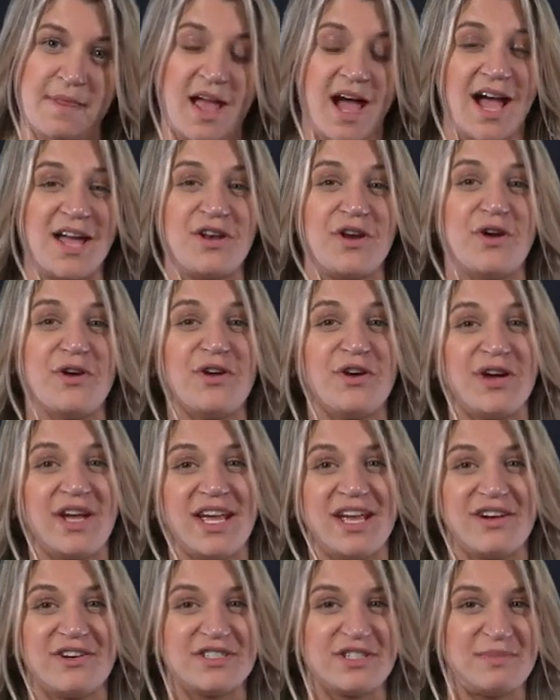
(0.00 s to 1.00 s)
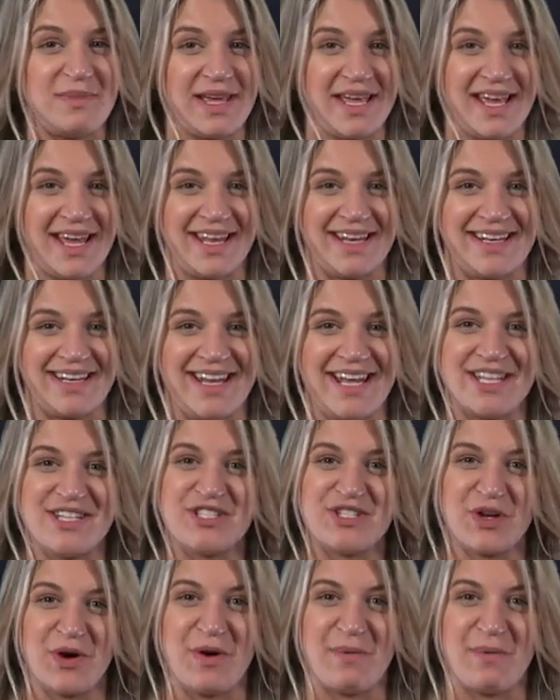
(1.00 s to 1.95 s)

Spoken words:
I know you're eager to begin, and so